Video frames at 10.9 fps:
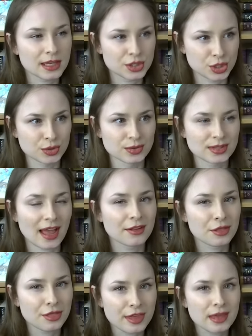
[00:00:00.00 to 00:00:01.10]
issues
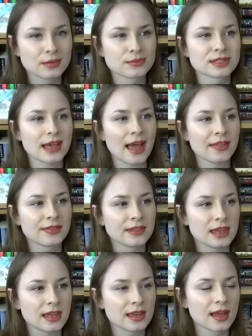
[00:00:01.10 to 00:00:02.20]
and themes and
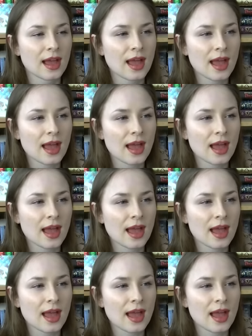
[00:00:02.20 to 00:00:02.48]
the